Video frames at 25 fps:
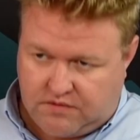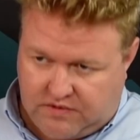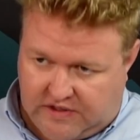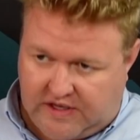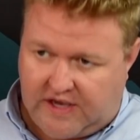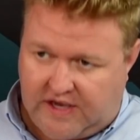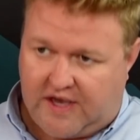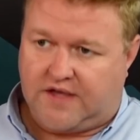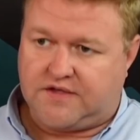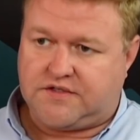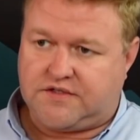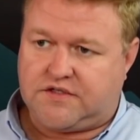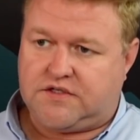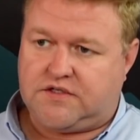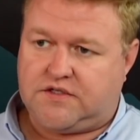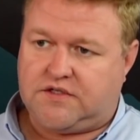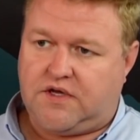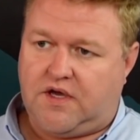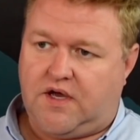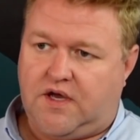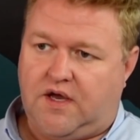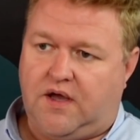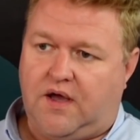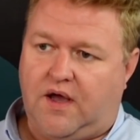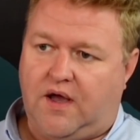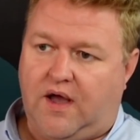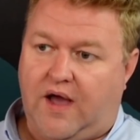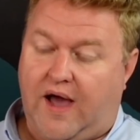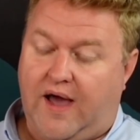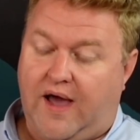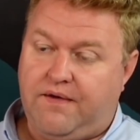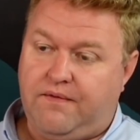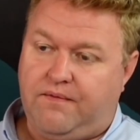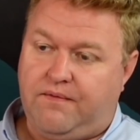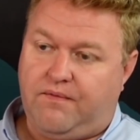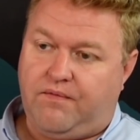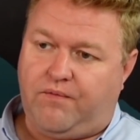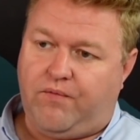Yes.
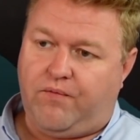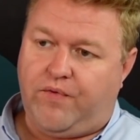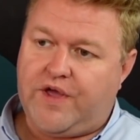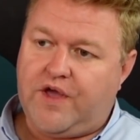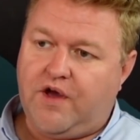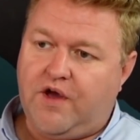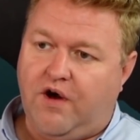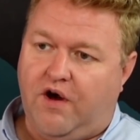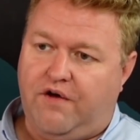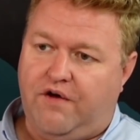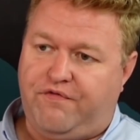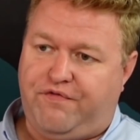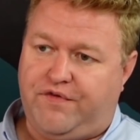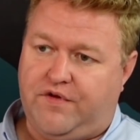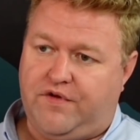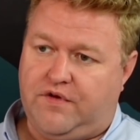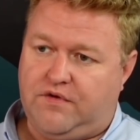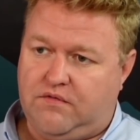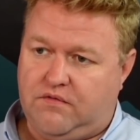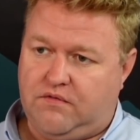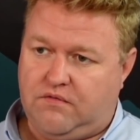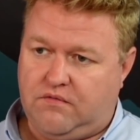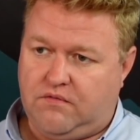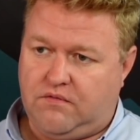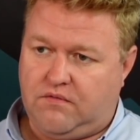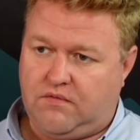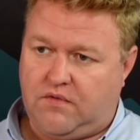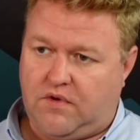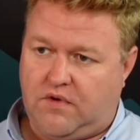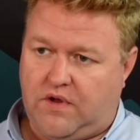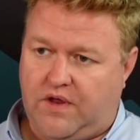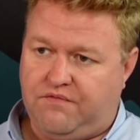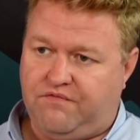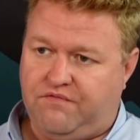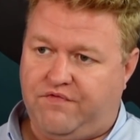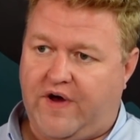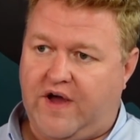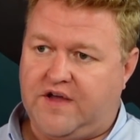We often
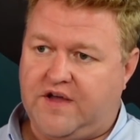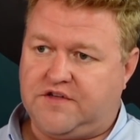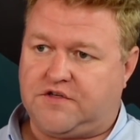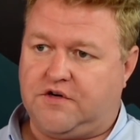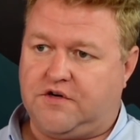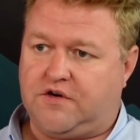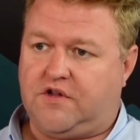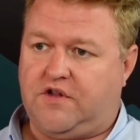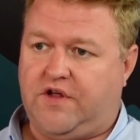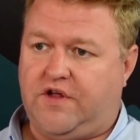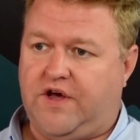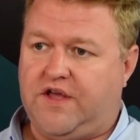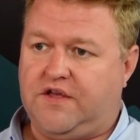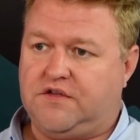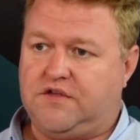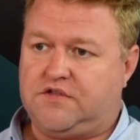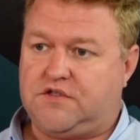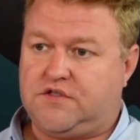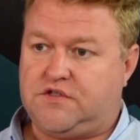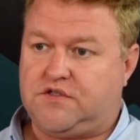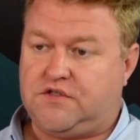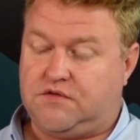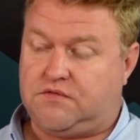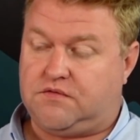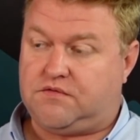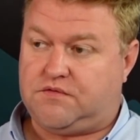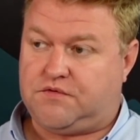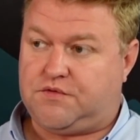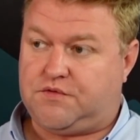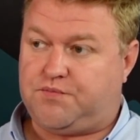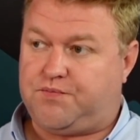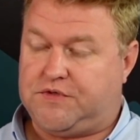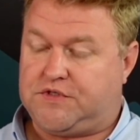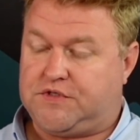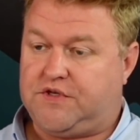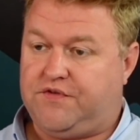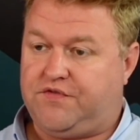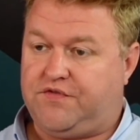advise our clients to
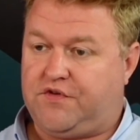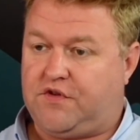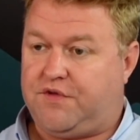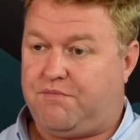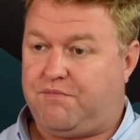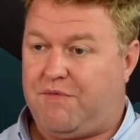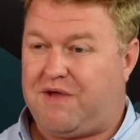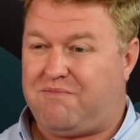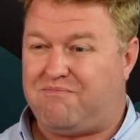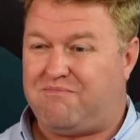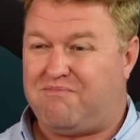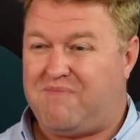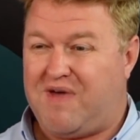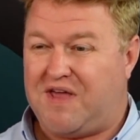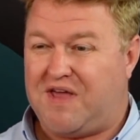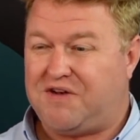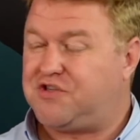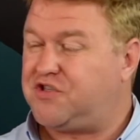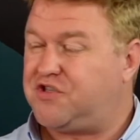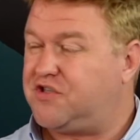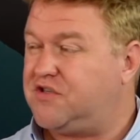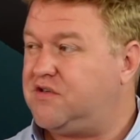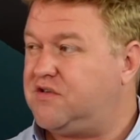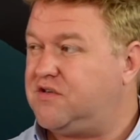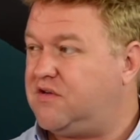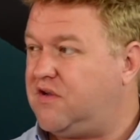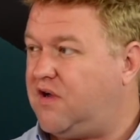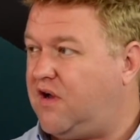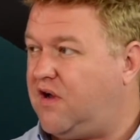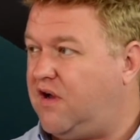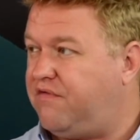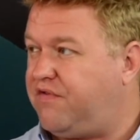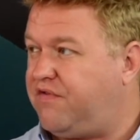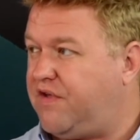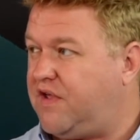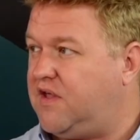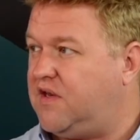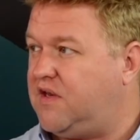specifically make mention
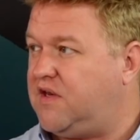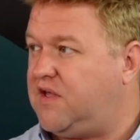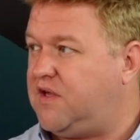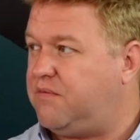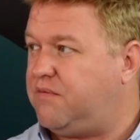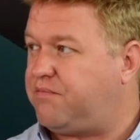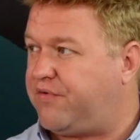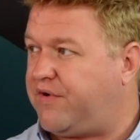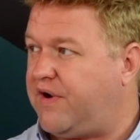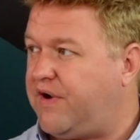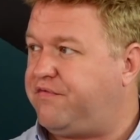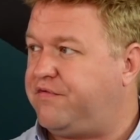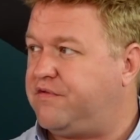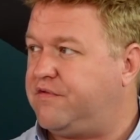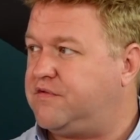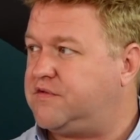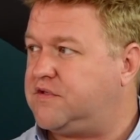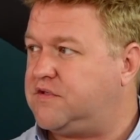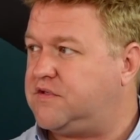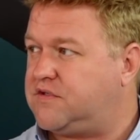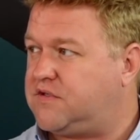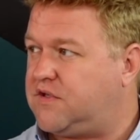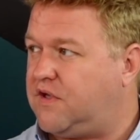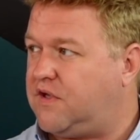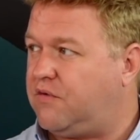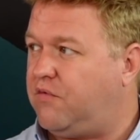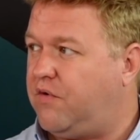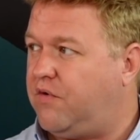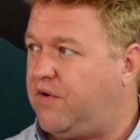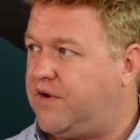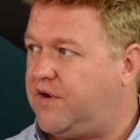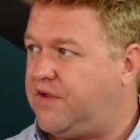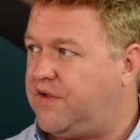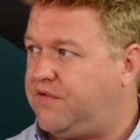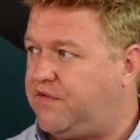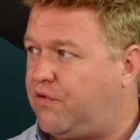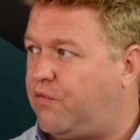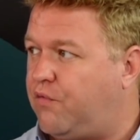of any preferences they
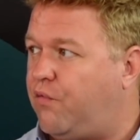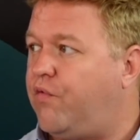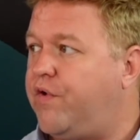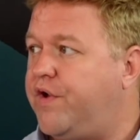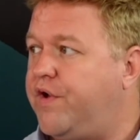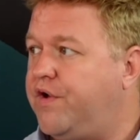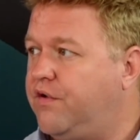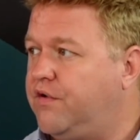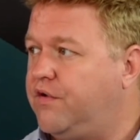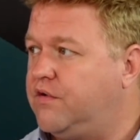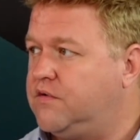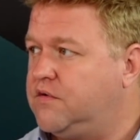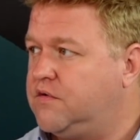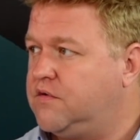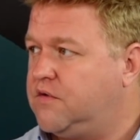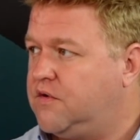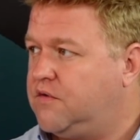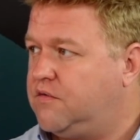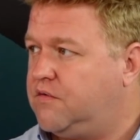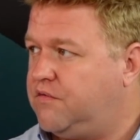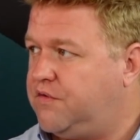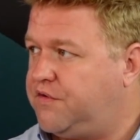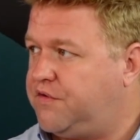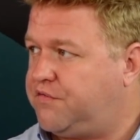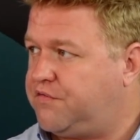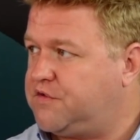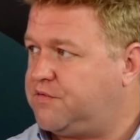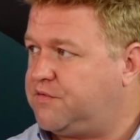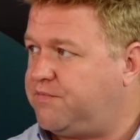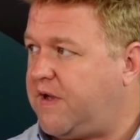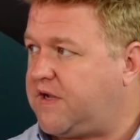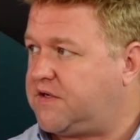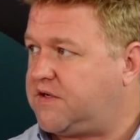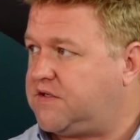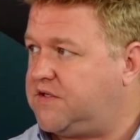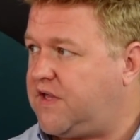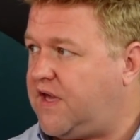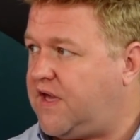want in their will with
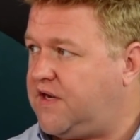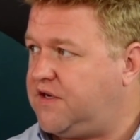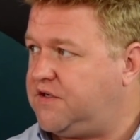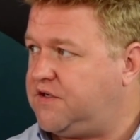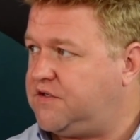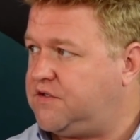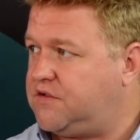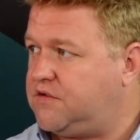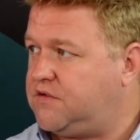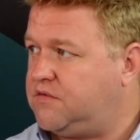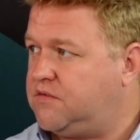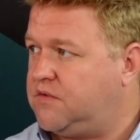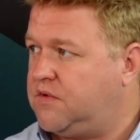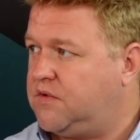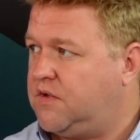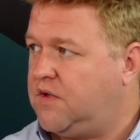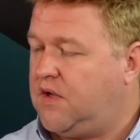respect to that issue.